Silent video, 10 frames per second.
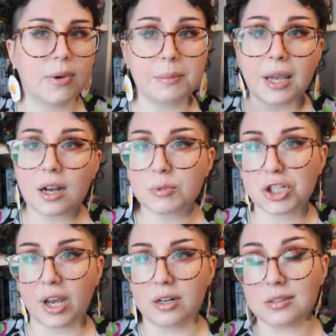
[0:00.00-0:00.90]
my makeup
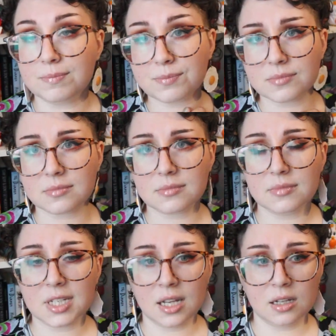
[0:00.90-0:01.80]
channel.
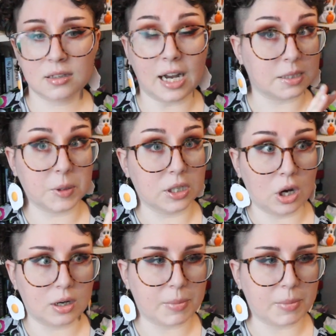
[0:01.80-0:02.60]
That's been long